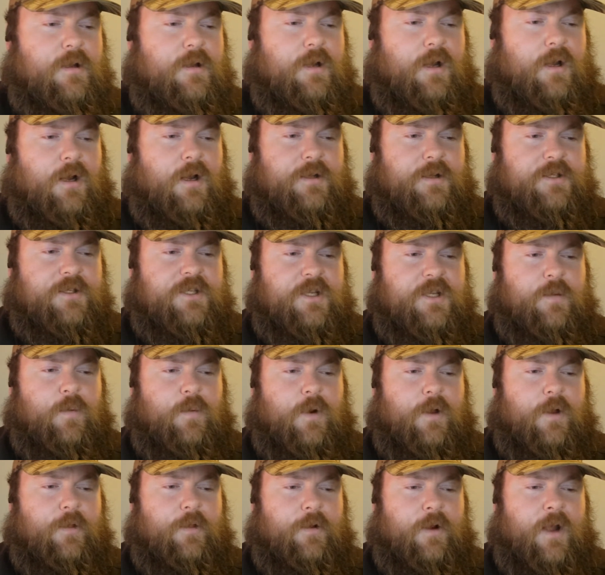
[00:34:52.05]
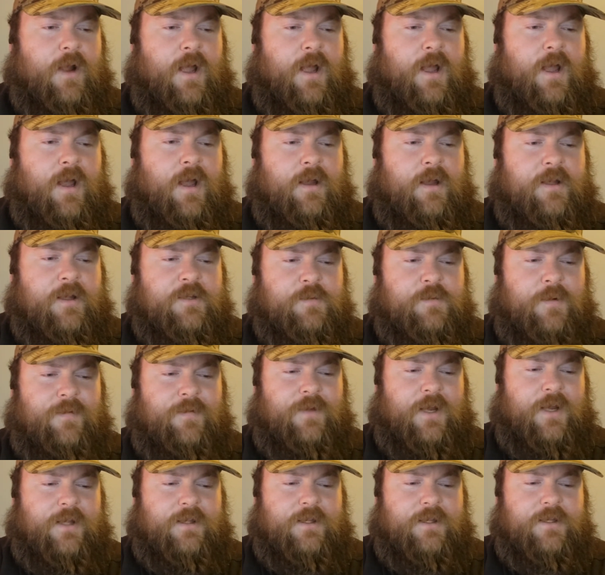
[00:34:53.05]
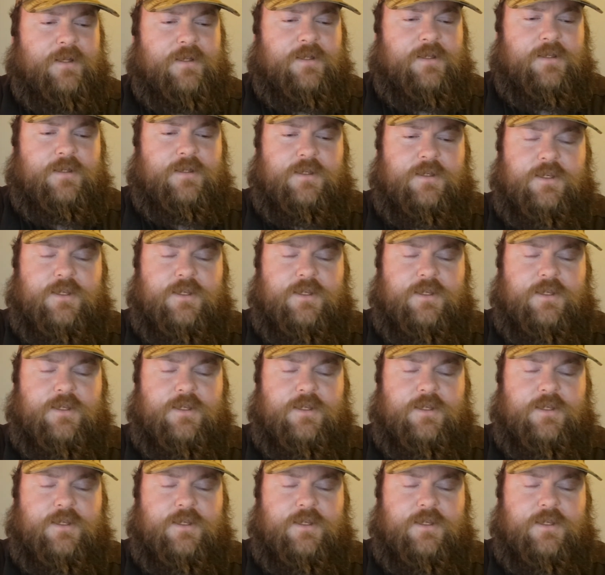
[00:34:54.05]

to see where they're at, because we've got this